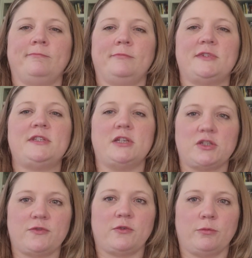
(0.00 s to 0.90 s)
stitch
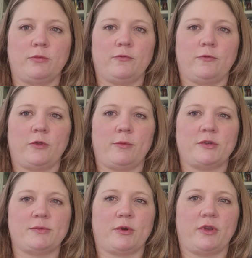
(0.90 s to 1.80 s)
for the
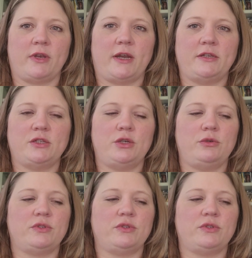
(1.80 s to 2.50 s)
most part of the day too.